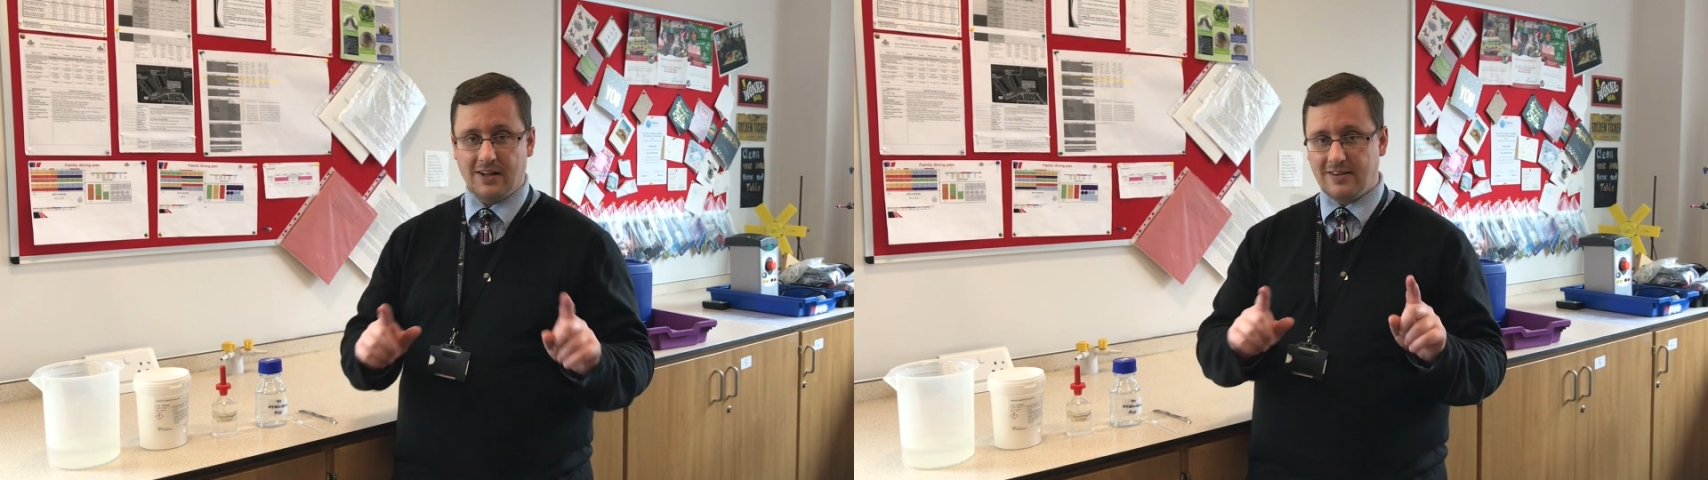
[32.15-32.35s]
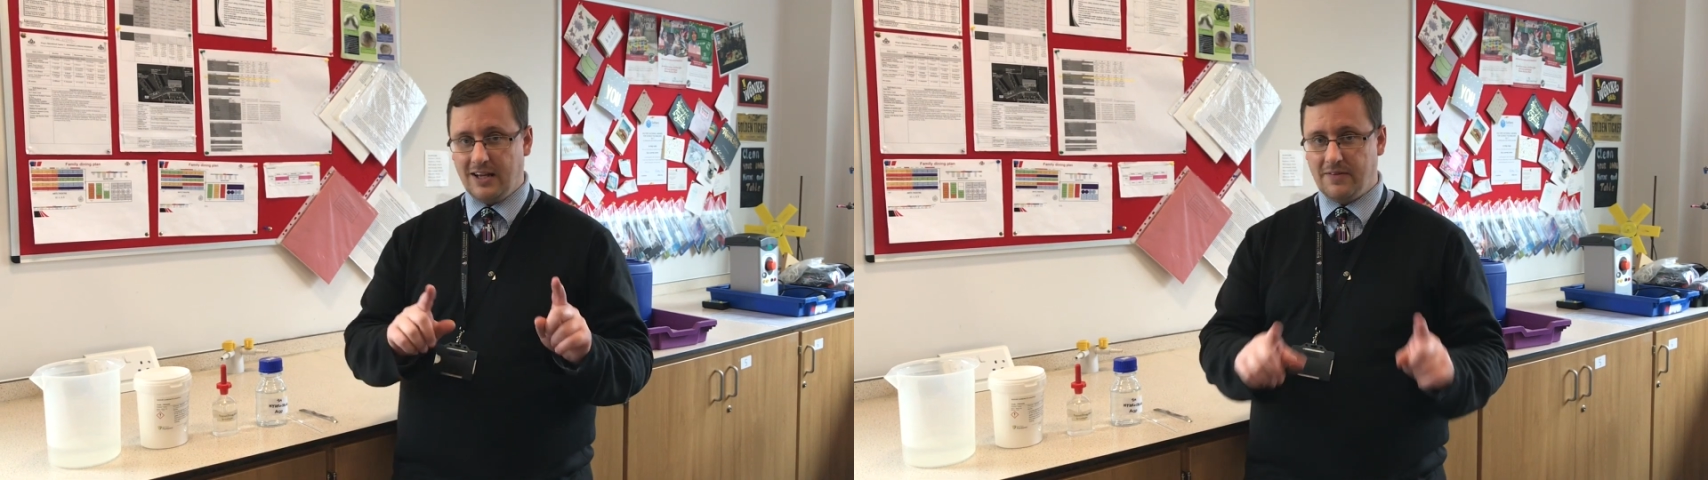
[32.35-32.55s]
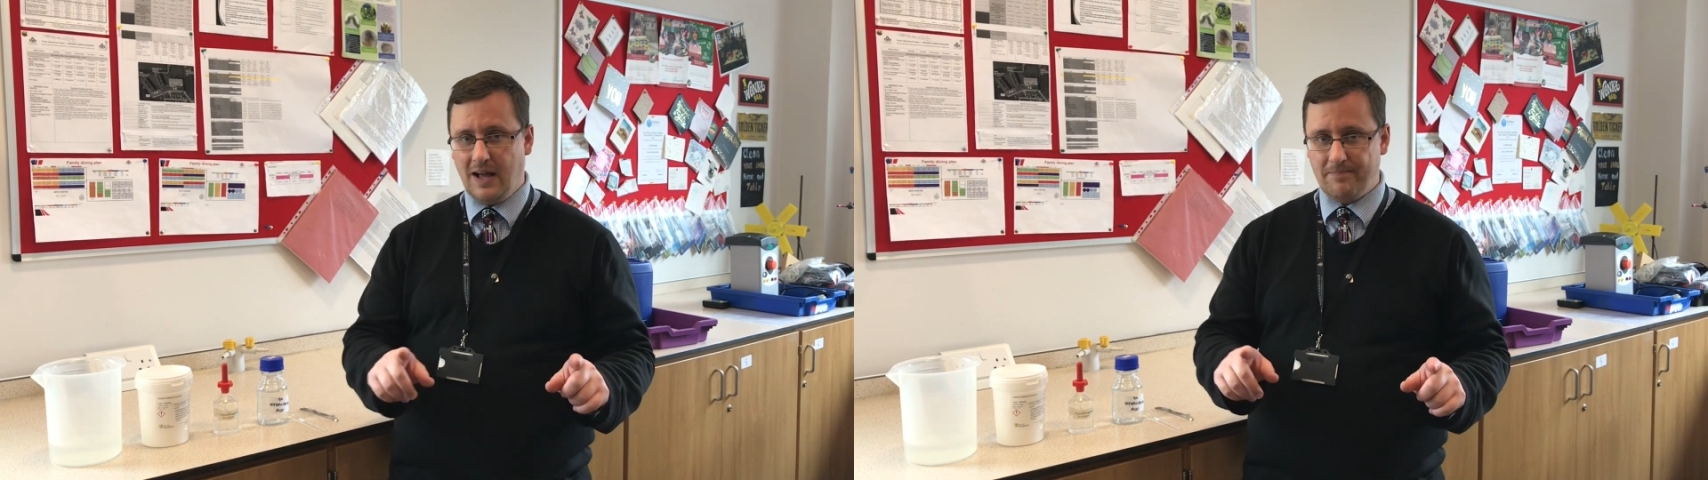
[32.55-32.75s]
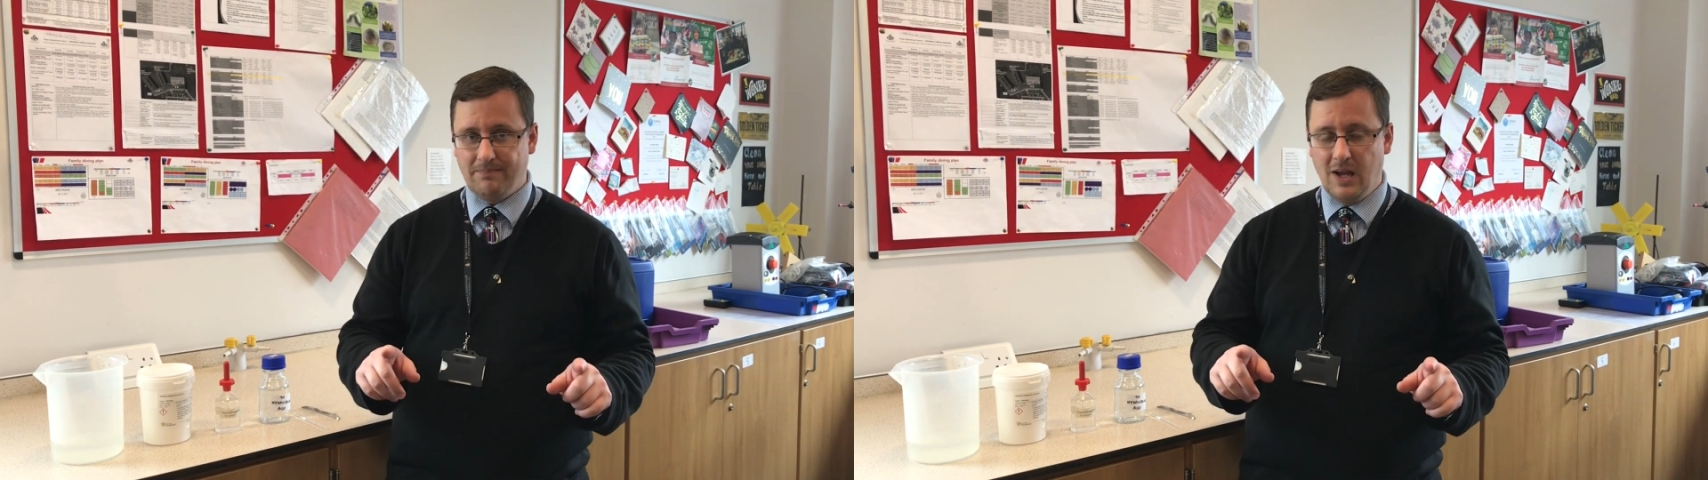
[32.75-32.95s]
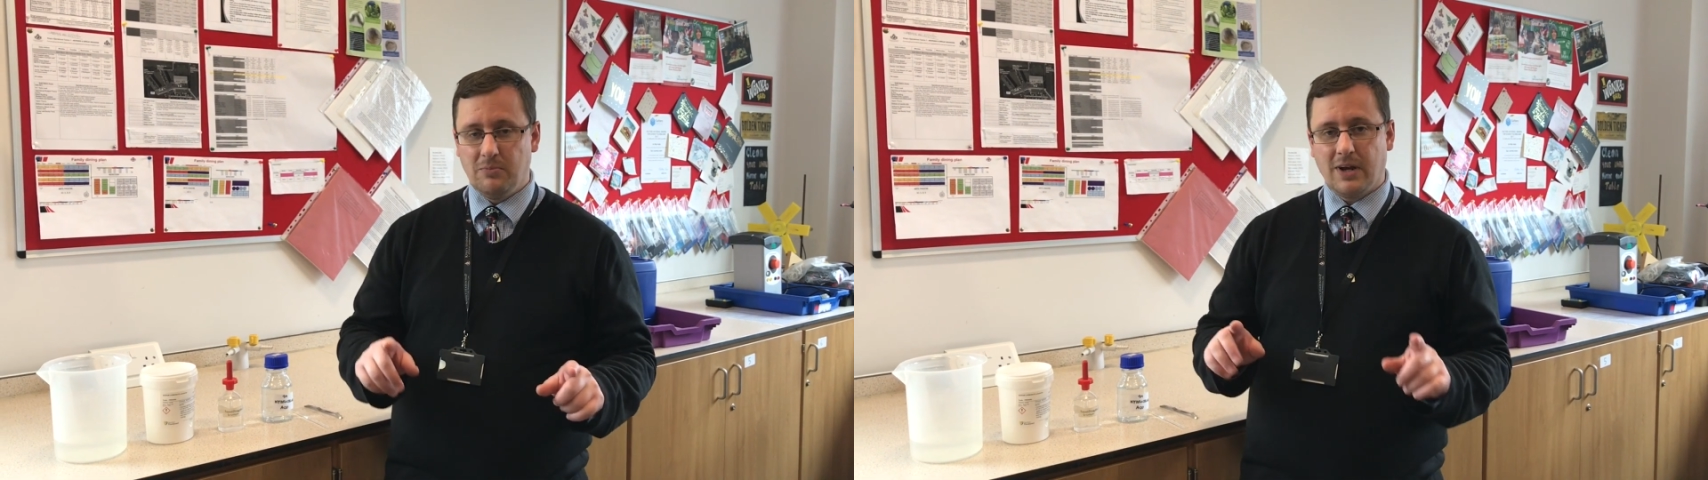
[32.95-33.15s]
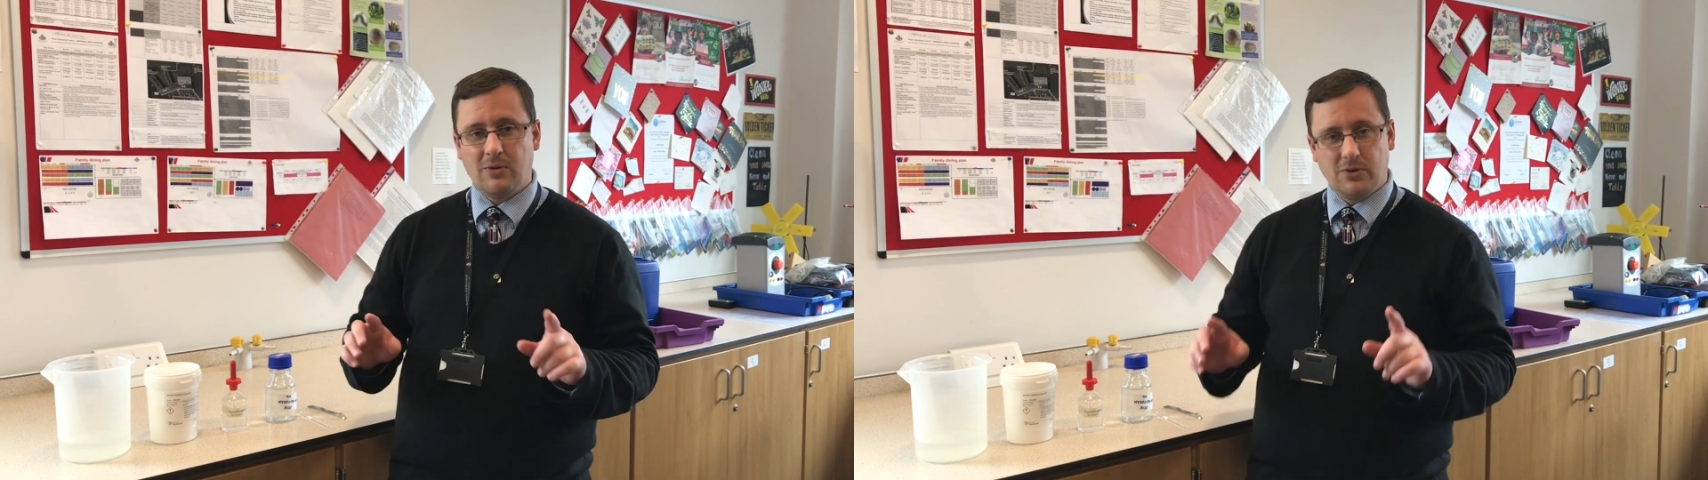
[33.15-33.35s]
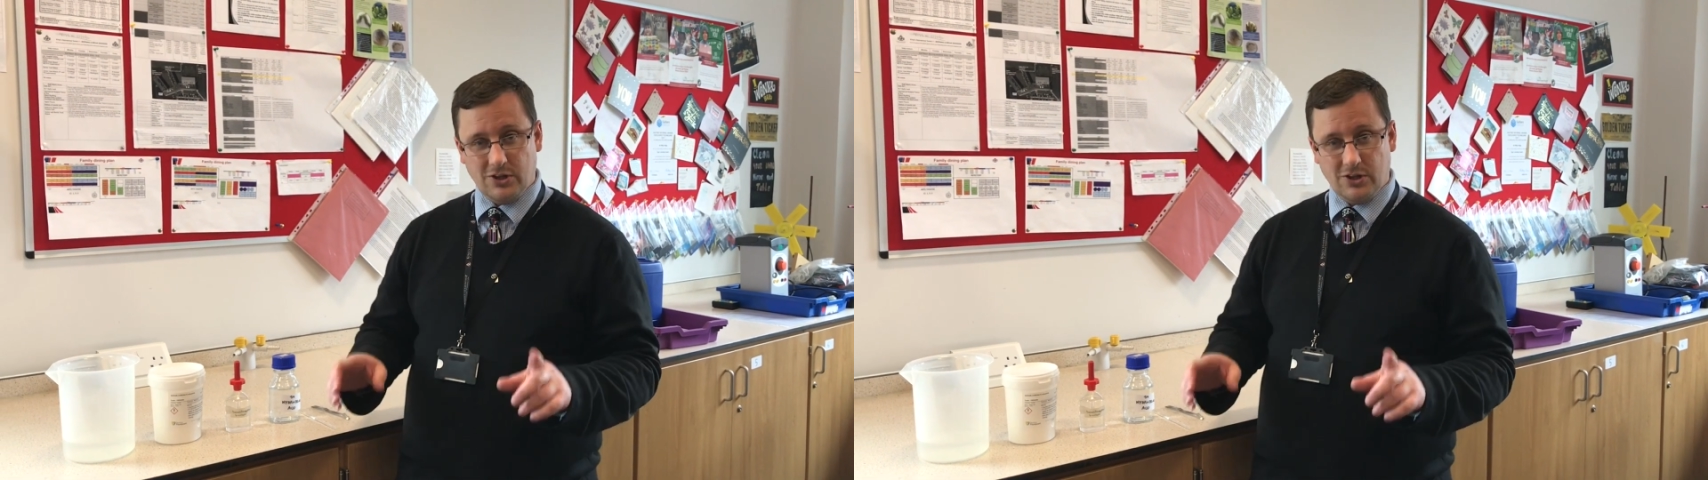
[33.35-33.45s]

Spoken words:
I'll tell you that, but I want